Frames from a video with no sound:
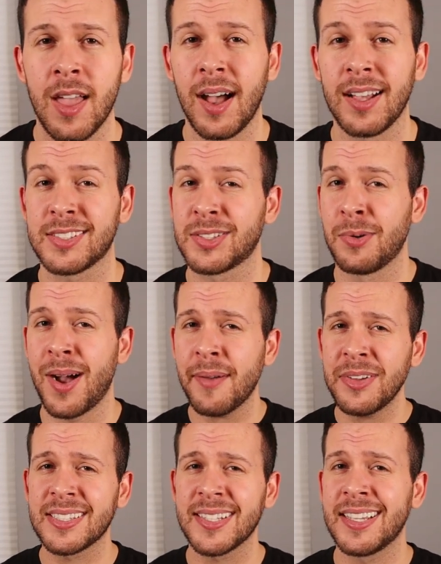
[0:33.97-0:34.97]
Uh, so
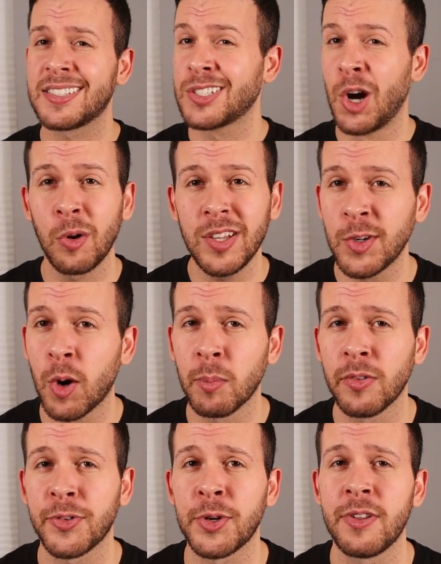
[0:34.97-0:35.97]
obviously it's totally
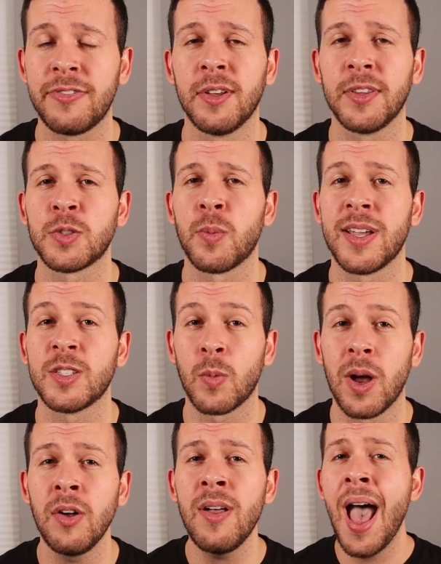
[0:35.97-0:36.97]
normal for you to feel this way as
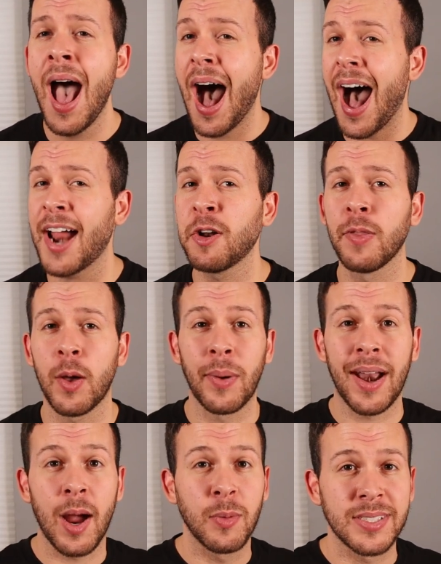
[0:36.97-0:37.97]
well. I know that
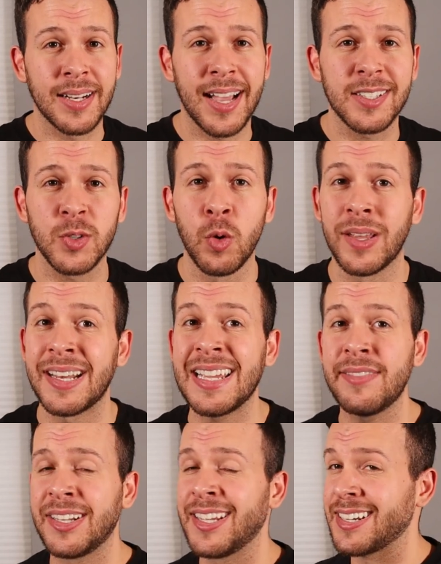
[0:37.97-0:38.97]
when I was in high school and
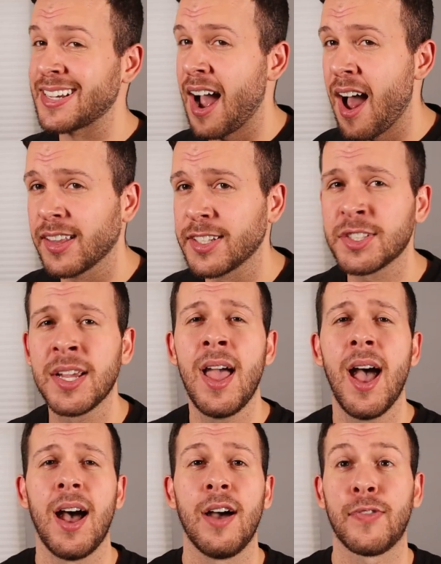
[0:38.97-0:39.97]
even in college,
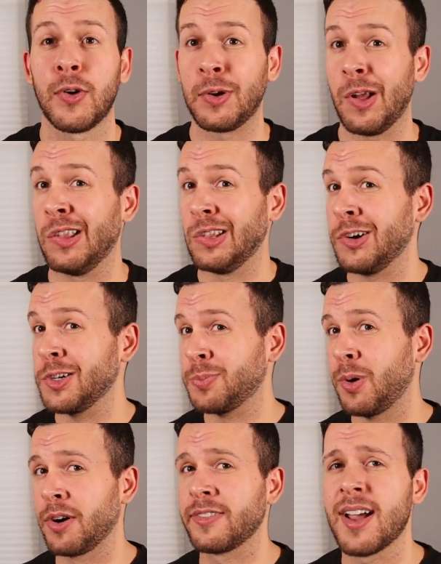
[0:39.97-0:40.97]
uh, for a, a
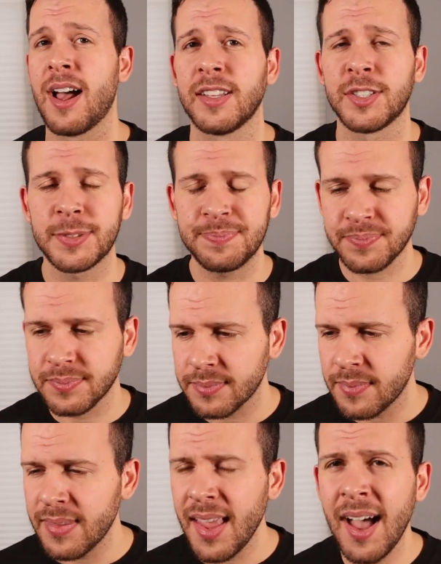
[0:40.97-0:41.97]
large part of college,
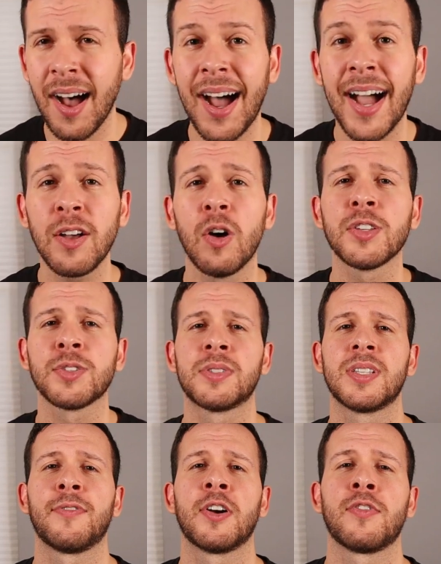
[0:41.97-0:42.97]
uh, I also
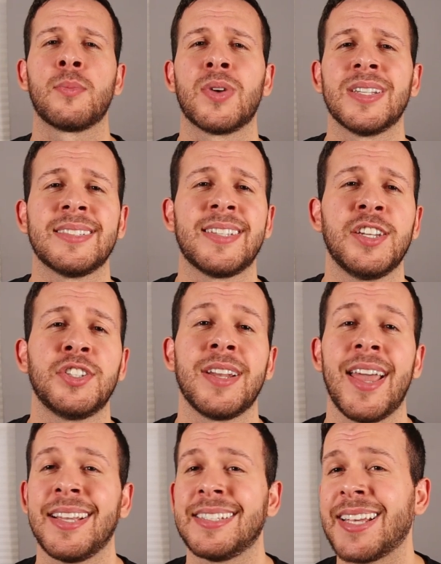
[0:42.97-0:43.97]
suffered from
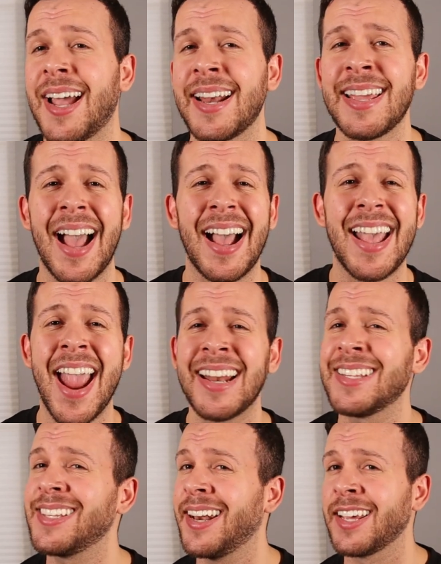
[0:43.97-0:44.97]
presentation anxiety. I
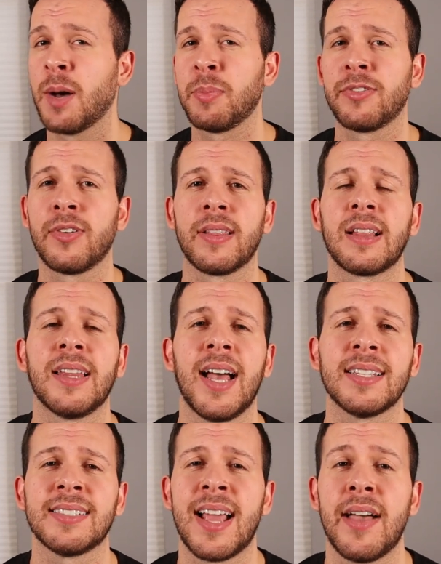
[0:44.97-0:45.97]
hated getting up in front of the
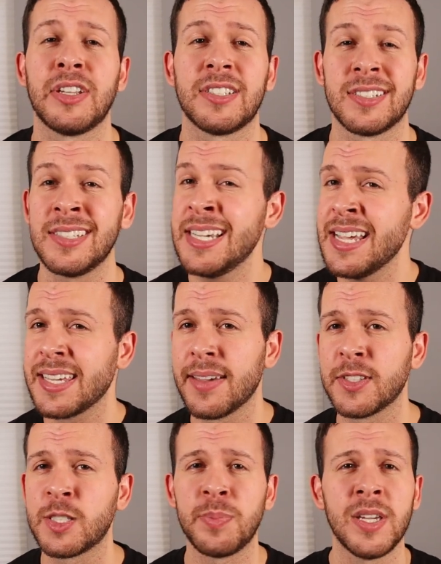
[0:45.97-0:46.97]
class and having to
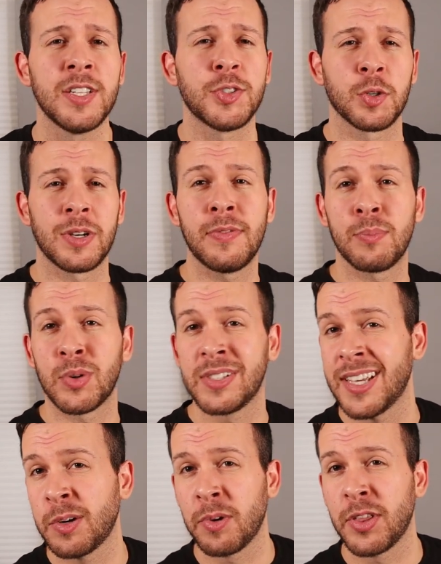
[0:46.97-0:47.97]
give a speech or even
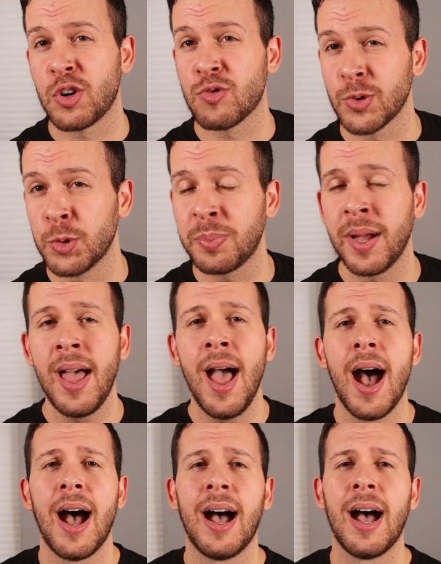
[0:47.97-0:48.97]
present with a group.
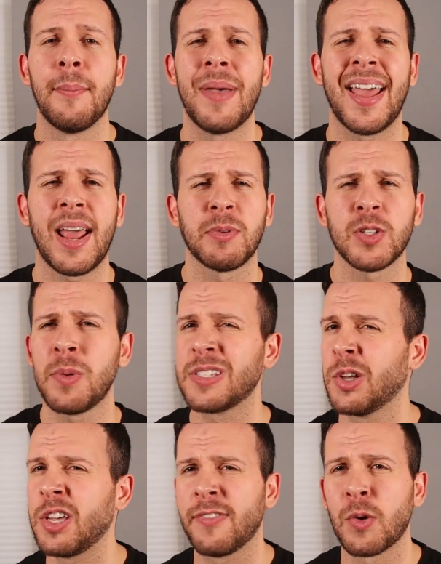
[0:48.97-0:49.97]
Um, and I was
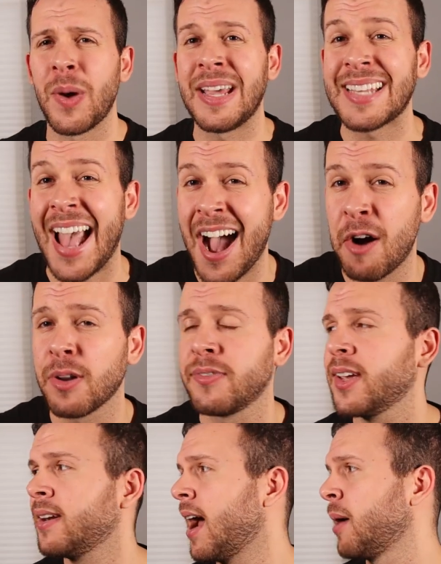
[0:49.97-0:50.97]
always looking for ways out
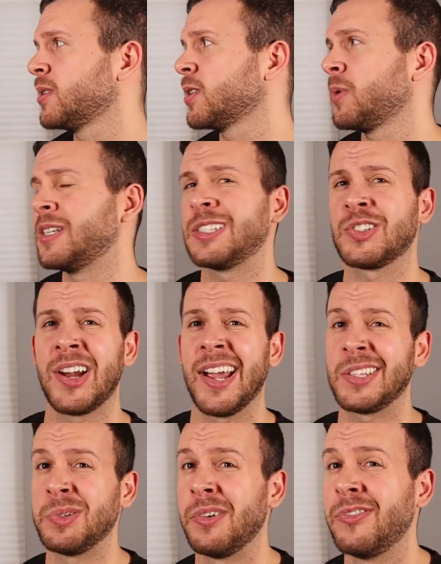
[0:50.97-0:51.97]
of it. I was always
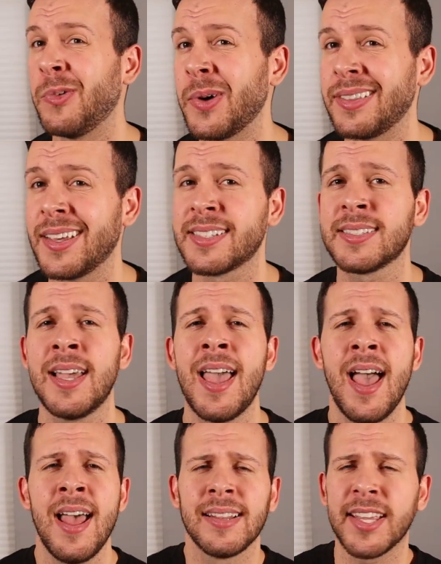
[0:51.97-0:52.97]
trying to avoid this.
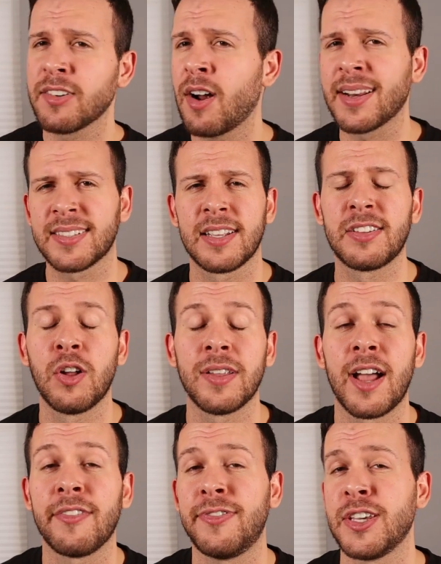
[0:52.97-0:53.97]
Later on as an
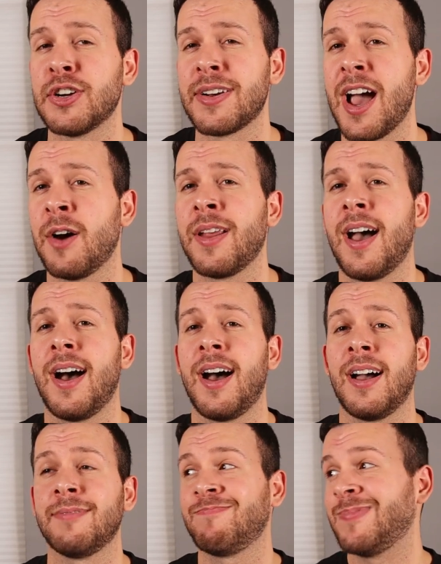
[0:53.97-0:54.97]
adult, I figured out
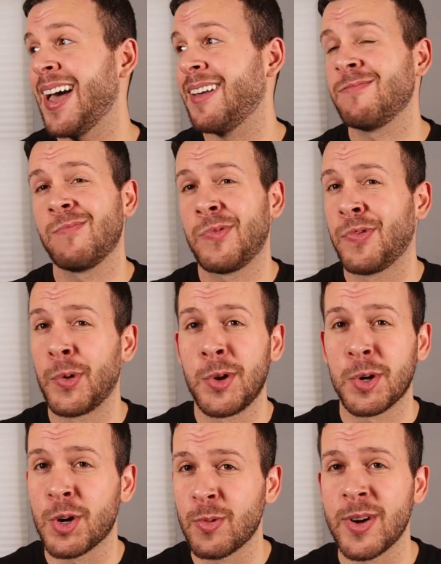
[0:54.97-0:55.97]
uh, that for
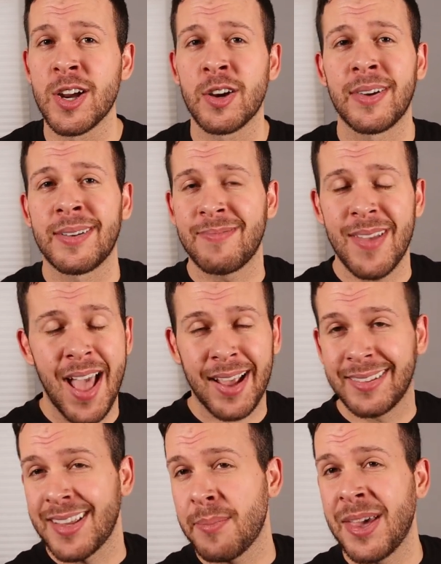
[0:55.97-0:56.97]
your career and
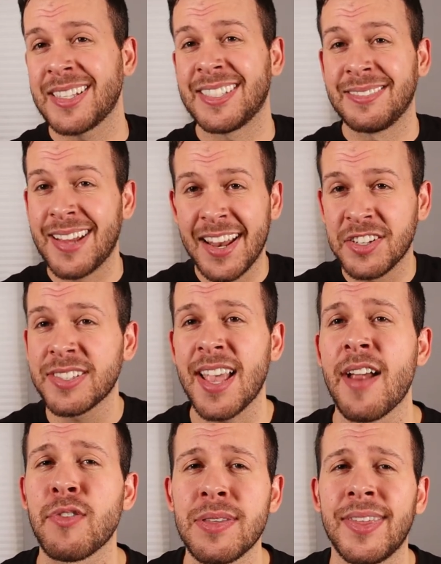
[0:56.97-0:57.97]
academics and, and
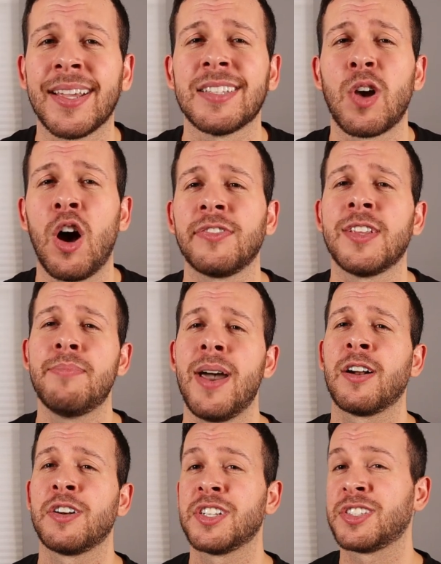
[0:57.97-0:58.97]
just everything, it's often
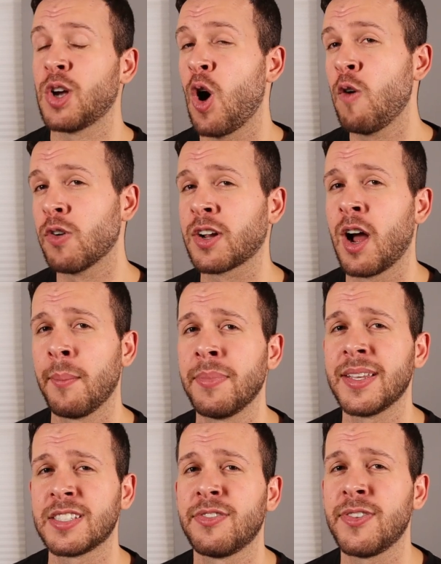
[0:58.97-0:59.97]
better just to
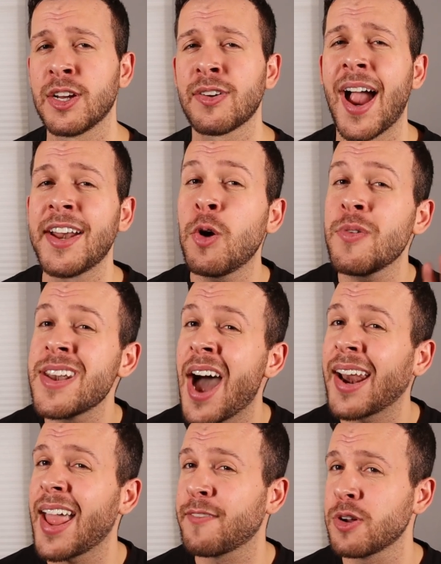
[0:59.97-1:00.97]
overcome this fear. I know
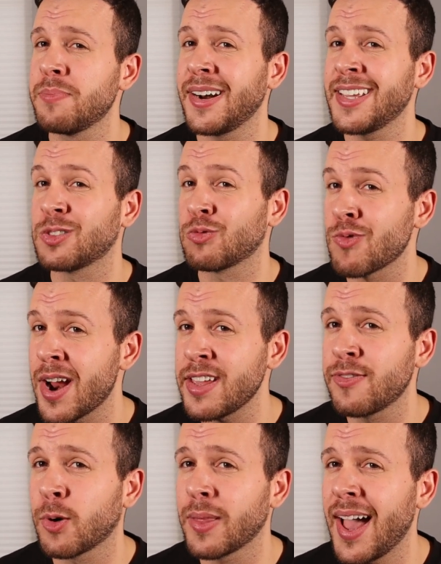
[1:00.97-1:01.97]
not everybody's
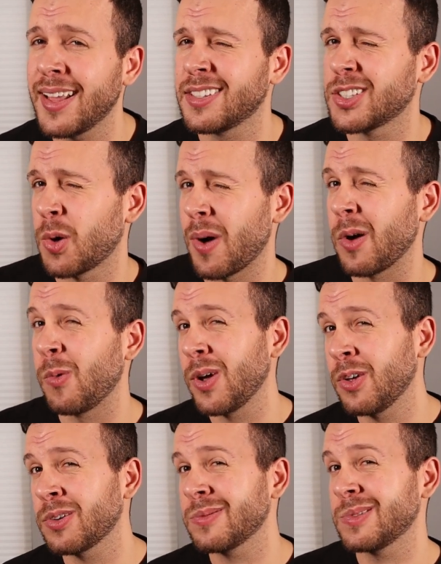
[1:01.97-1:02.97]
ready for that, and so I
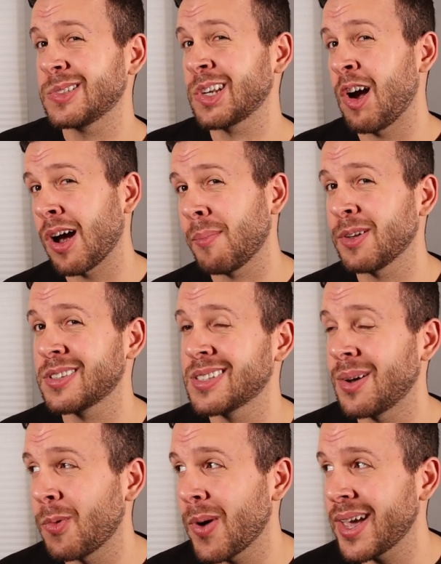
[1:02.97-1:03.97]
will talk about some